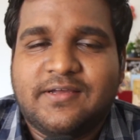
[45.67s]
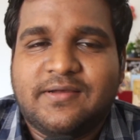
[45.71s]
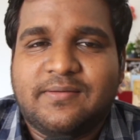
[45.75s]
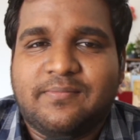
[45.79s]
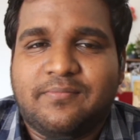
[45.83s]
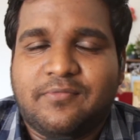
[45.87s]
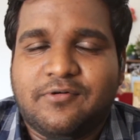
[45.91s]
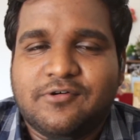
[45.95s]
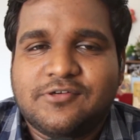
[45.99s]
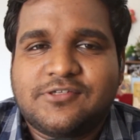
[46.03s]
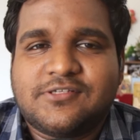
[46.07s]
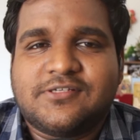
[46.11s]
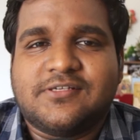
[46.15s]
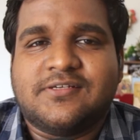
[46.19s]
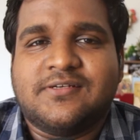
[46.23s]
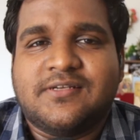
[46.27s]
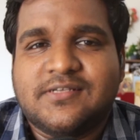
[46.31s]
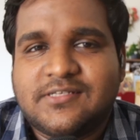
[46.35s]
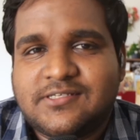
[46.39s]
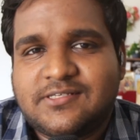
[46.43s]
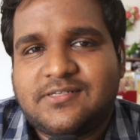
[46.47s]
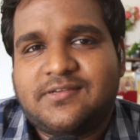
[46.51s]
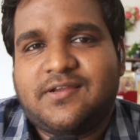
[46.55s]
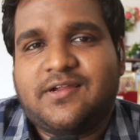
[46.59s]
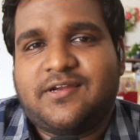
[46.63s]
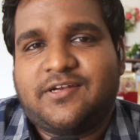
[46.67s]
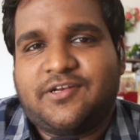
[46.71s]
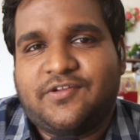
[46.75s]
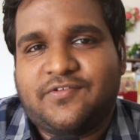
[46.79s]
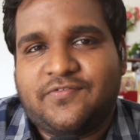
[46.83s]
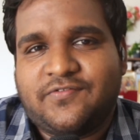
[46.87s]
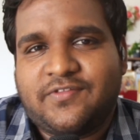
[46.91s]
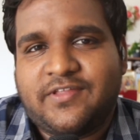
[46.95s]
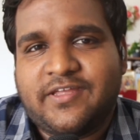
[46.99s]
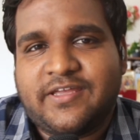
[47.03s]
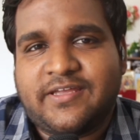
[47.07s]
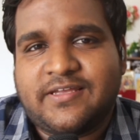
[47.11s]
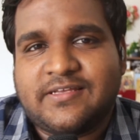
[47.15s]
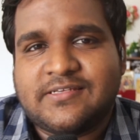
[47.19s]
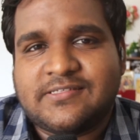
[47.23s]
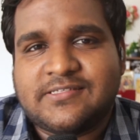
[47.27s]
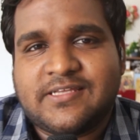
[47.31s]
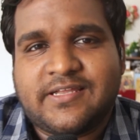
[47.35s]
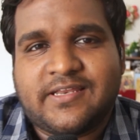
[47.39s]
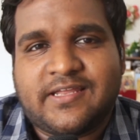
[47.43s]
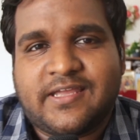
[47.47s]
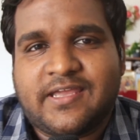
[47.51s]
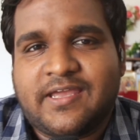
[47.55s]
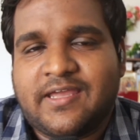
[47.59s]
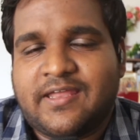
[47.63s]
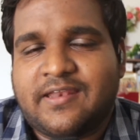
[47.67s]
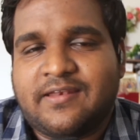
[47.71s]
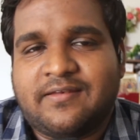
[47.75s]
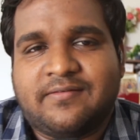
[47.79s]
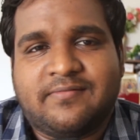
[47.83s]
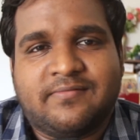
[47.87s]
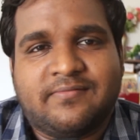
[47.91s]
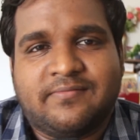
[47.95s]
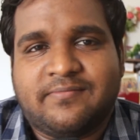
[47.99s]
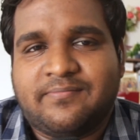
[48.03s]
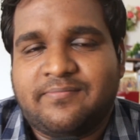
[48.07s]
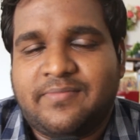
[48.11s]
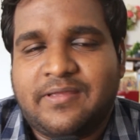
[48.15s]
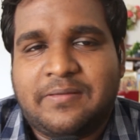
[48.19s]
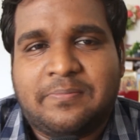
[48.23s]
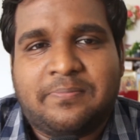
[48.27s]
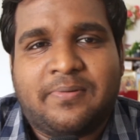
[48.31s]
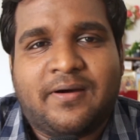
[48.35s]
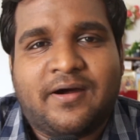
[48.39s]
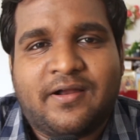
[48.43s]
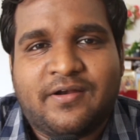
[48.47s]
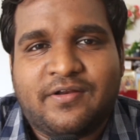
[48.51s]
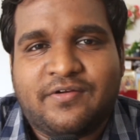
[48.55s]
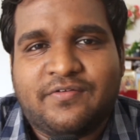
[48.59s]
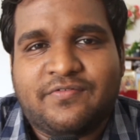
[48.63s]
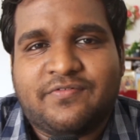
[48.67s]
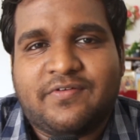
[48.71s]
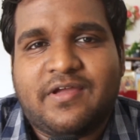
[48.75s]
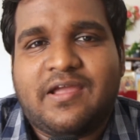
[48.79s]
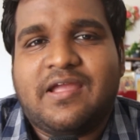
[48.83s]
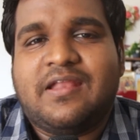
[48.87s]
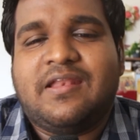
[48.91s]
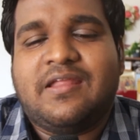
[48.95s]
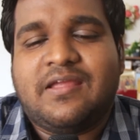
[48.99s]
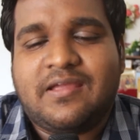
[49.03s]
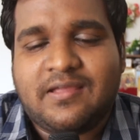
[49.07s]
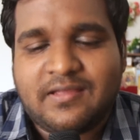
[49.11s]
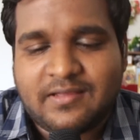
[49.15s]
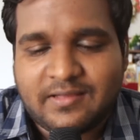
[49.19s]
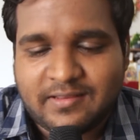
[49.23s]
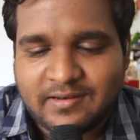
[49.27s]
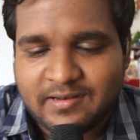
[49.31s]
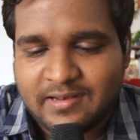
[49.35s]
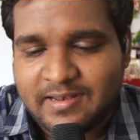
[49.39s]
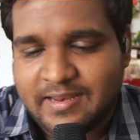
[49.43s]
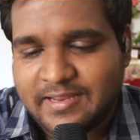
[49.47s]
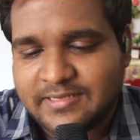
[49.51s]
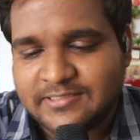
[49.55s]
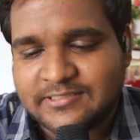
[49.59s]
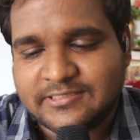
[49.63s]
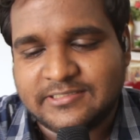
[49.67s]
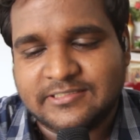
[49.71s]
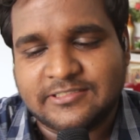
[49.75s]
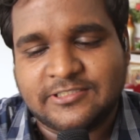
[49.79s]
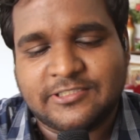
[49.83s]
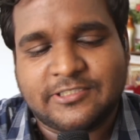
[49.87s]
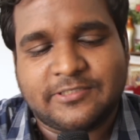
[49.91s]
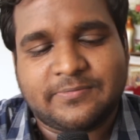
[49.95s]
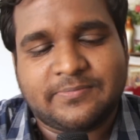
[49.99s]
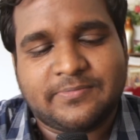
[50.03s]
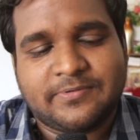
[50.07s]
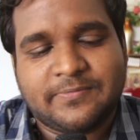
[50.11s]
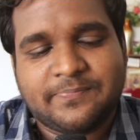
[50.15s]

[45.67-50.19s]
most destructive things that can be part of any relationship.